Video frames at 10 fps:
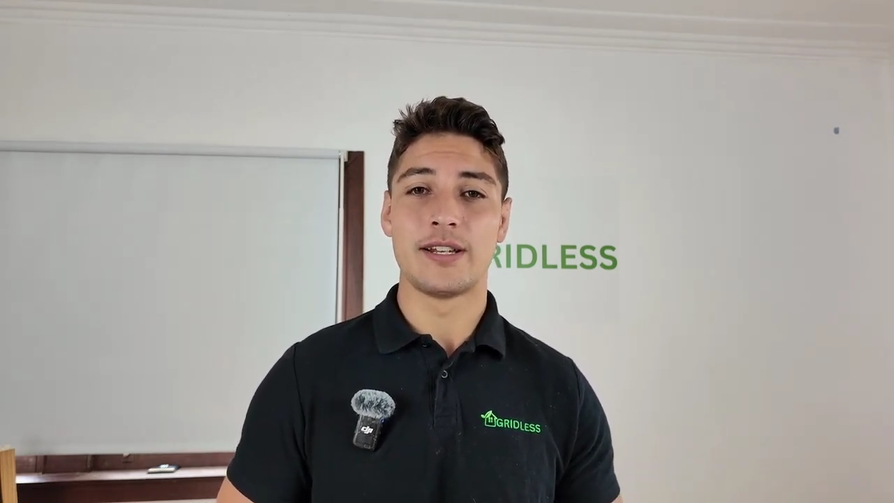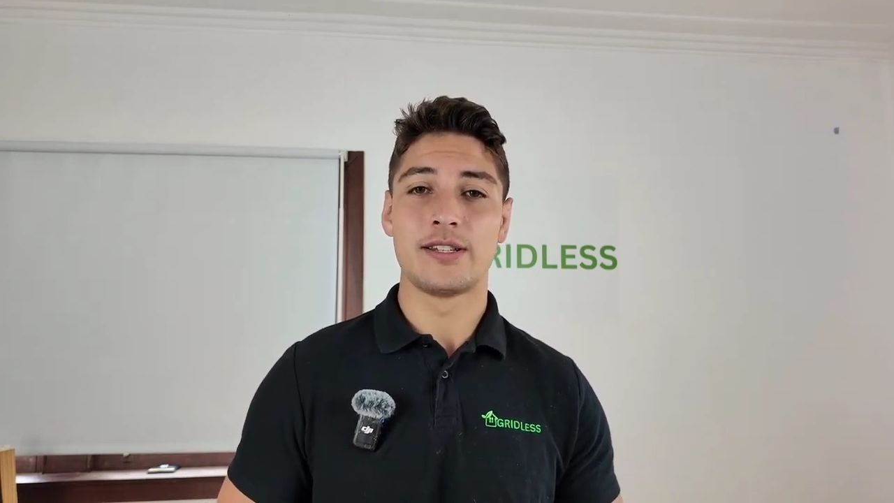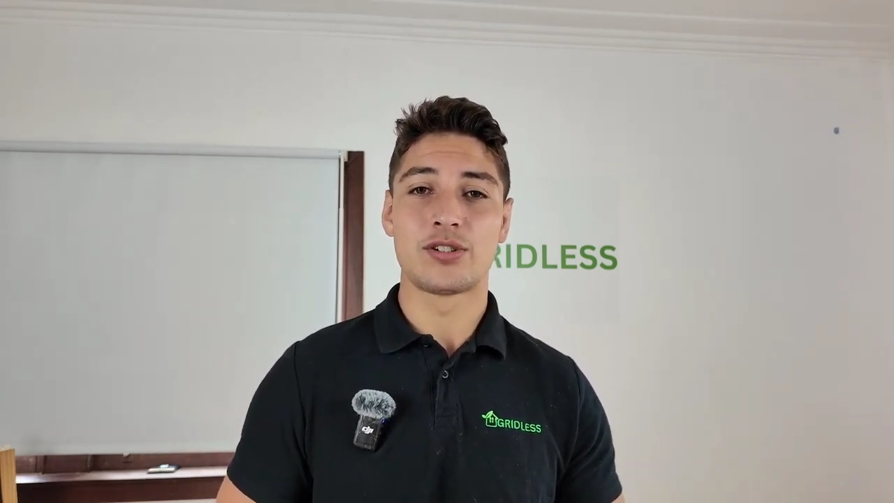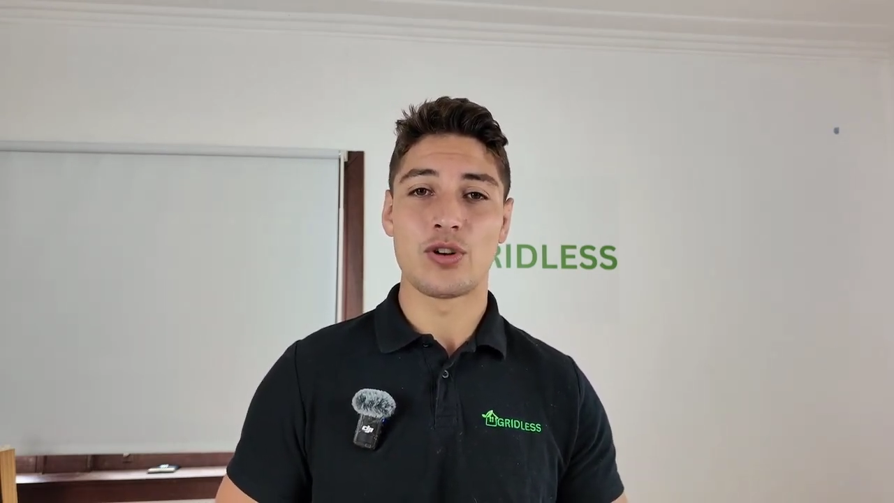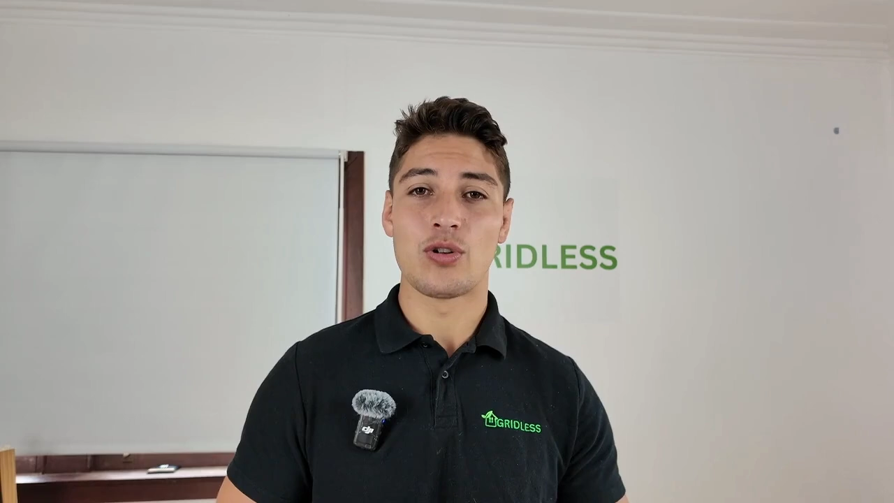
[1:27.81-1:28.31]

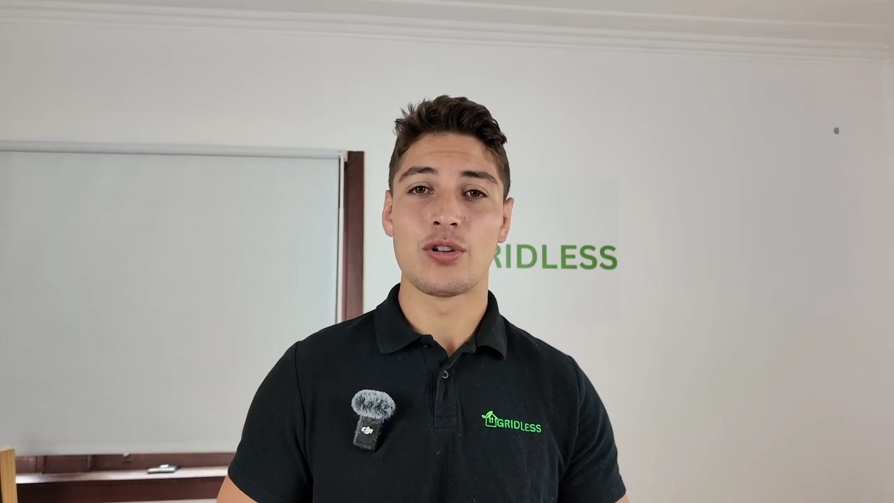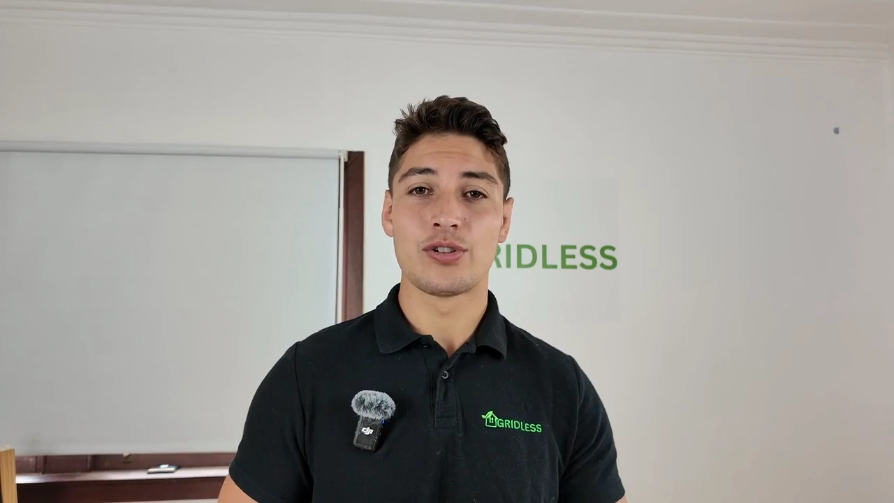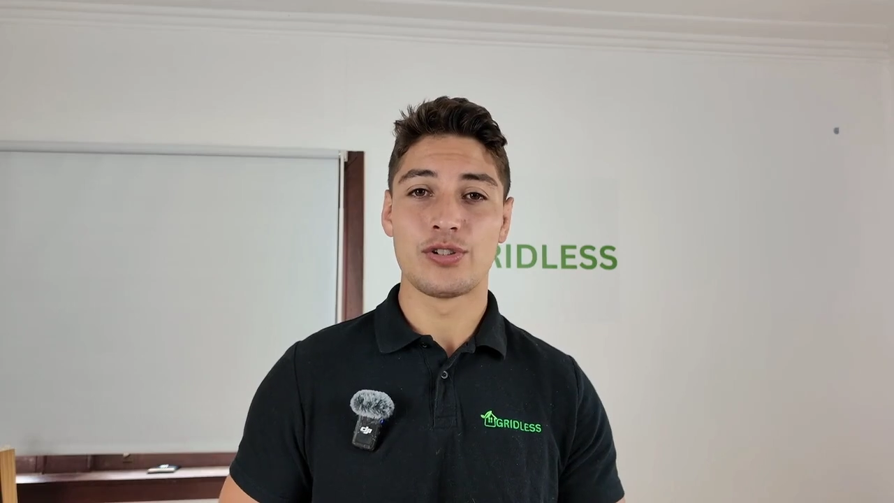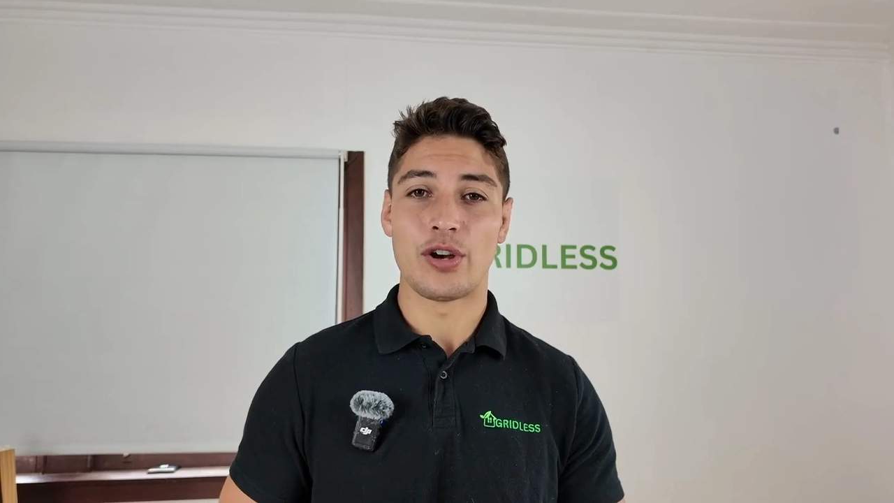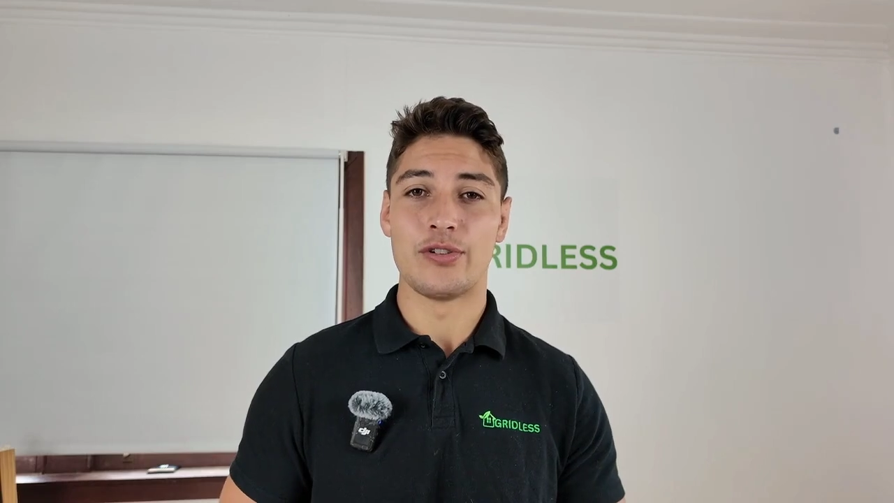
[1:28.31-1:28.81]
install
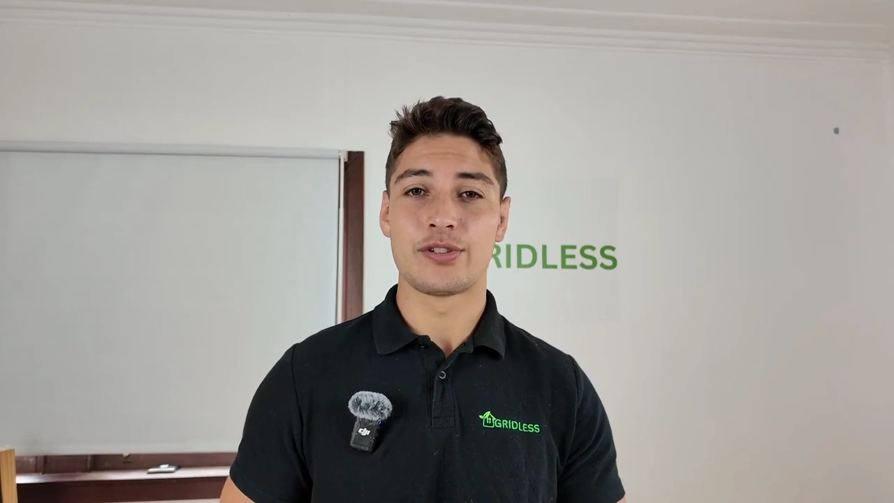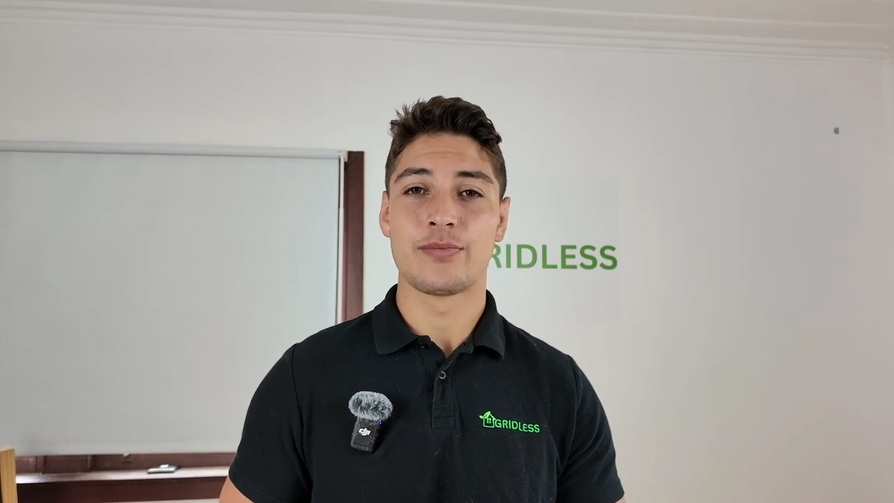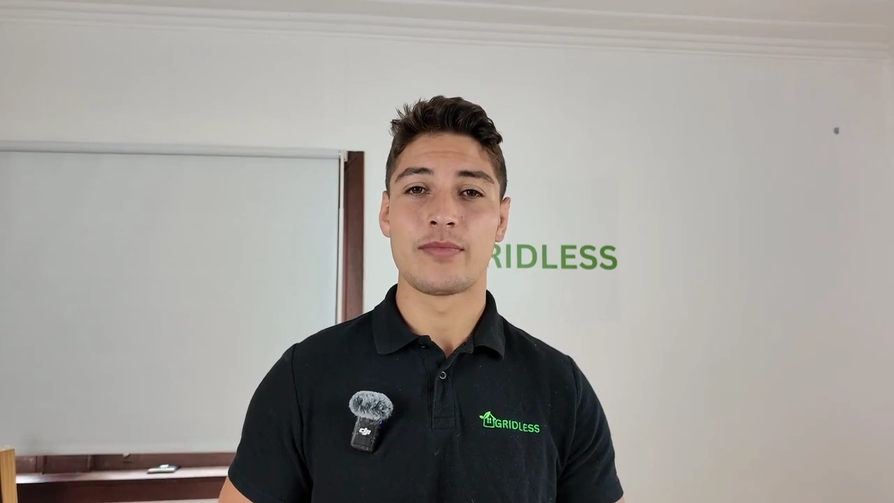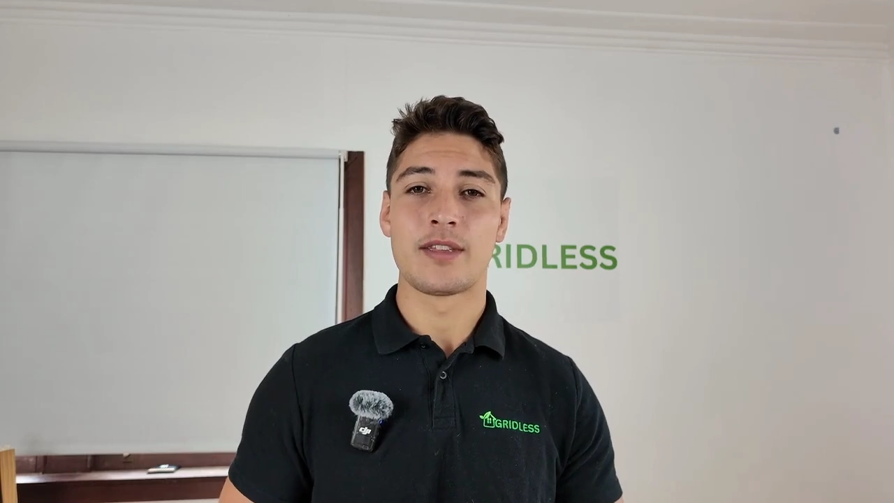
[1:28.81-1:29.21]
zones.